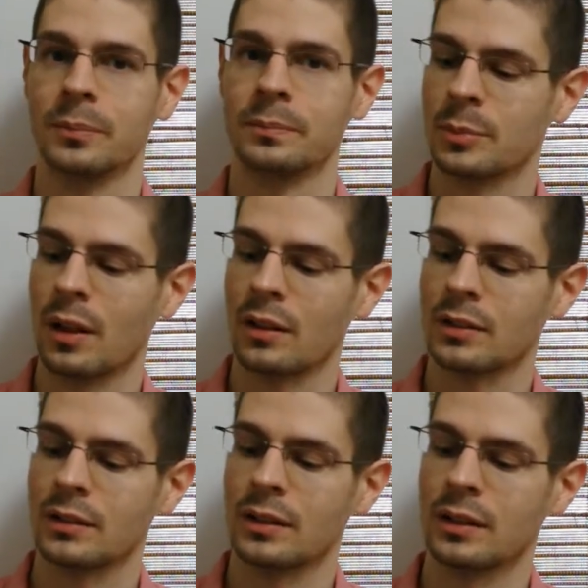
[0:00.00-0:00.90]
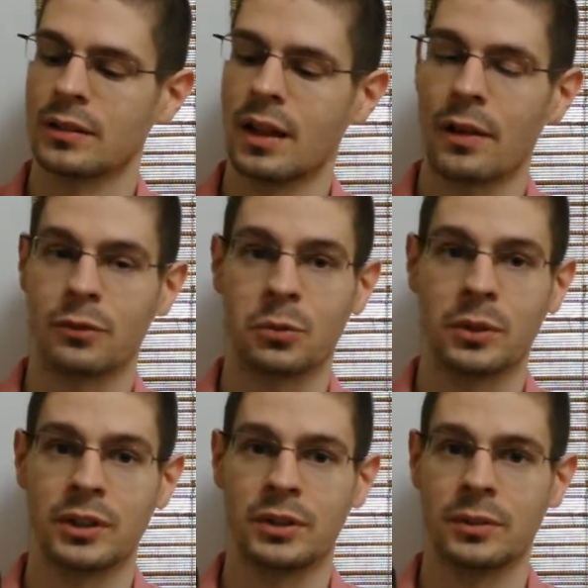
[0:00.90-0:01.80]
The smallest is
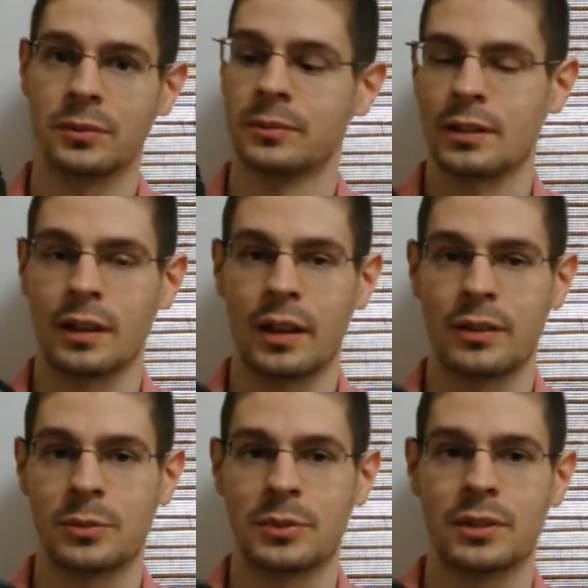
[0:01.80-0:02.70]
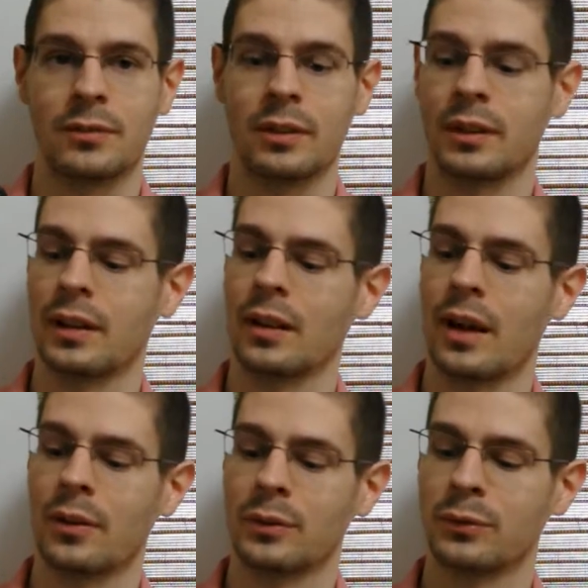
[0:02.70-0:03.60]
f22. This lens specifically
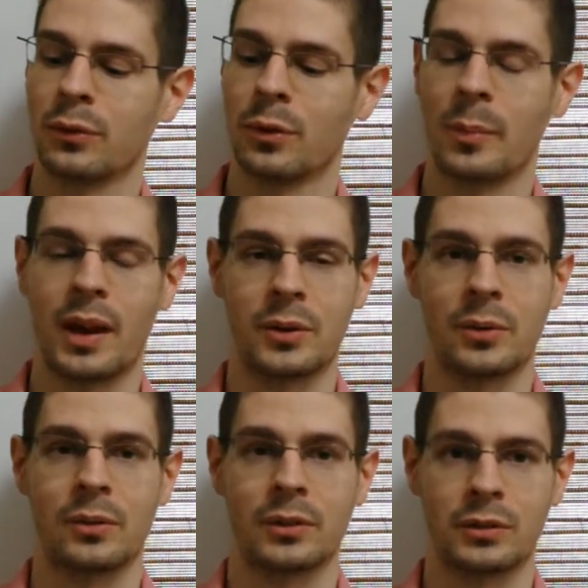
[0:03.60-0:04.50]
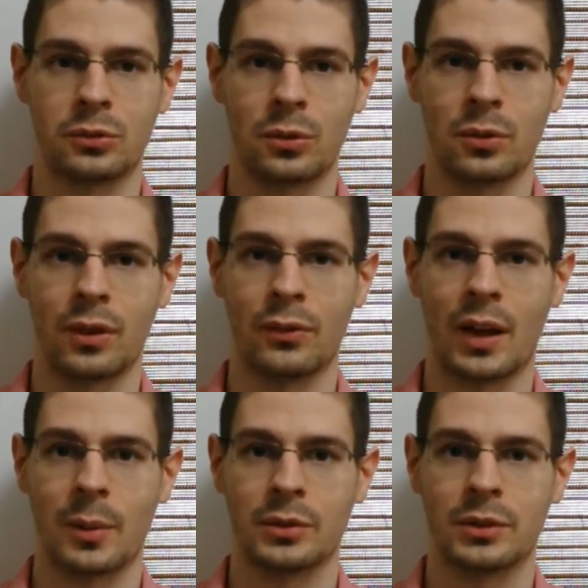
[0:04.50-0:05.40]
allows for manual control of the
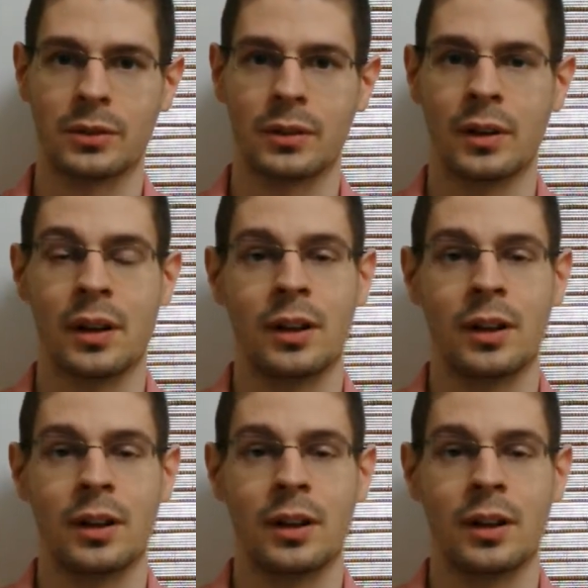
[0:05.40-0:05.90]
aperture.